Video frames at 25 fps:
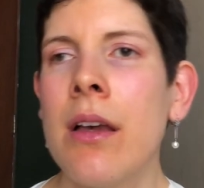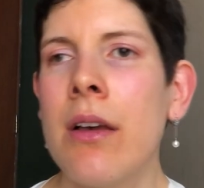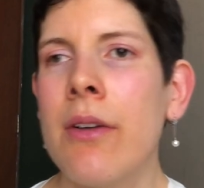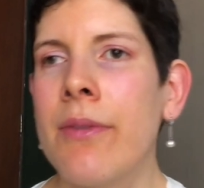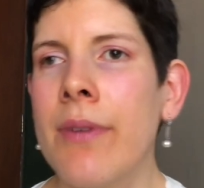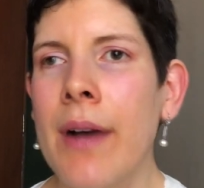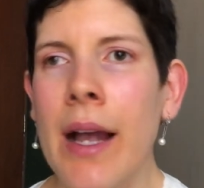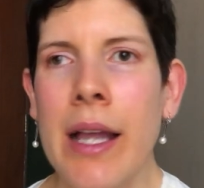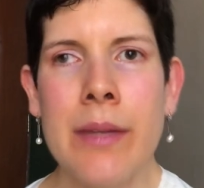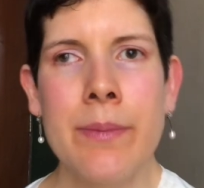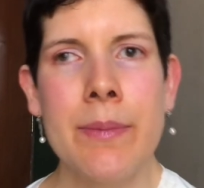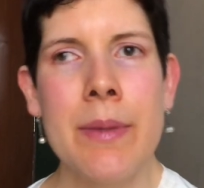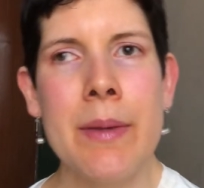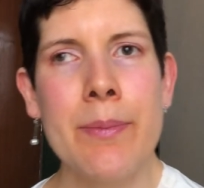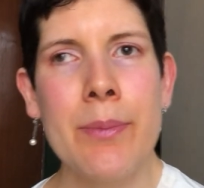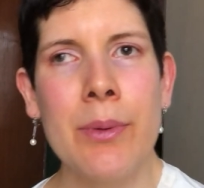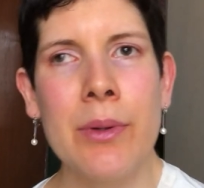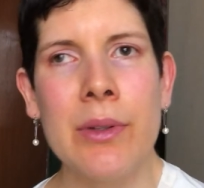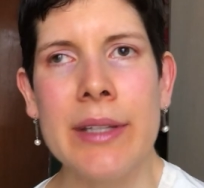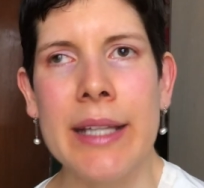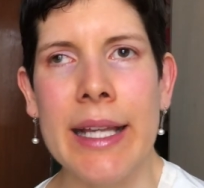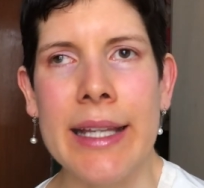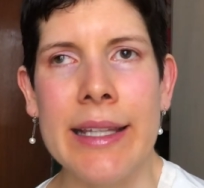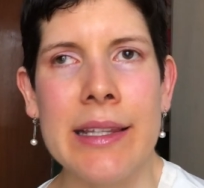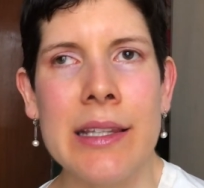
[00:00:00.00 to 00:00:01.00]
find
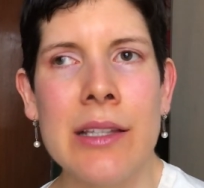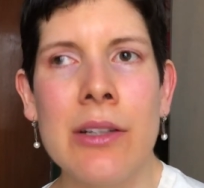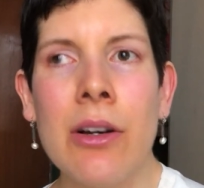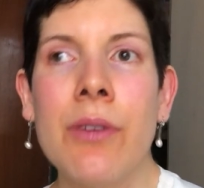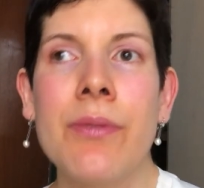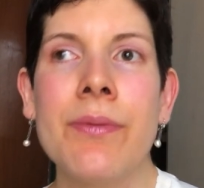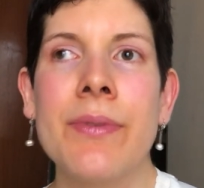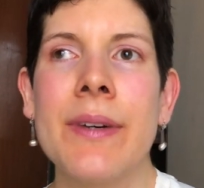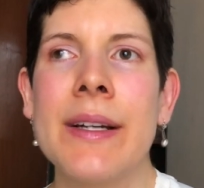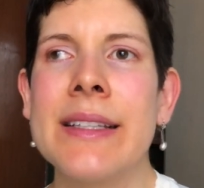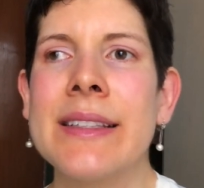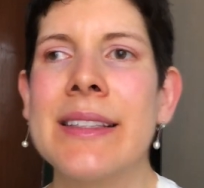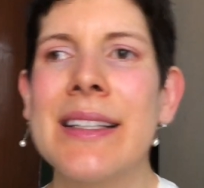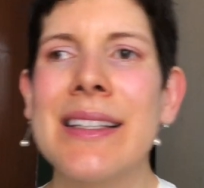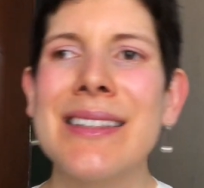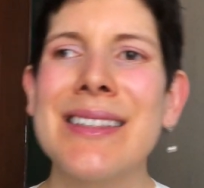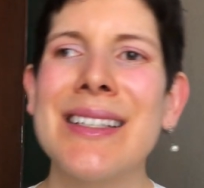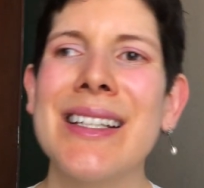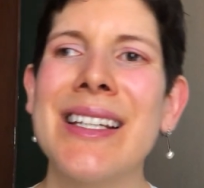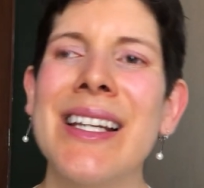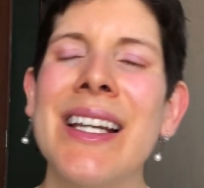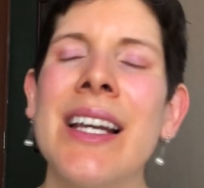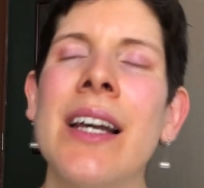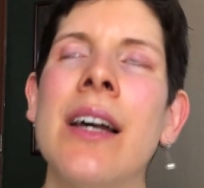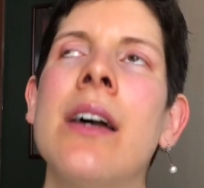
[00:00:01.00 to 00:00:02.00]
people that love
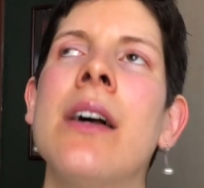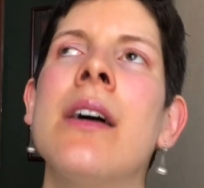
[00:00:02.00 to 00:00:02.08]
fantasy.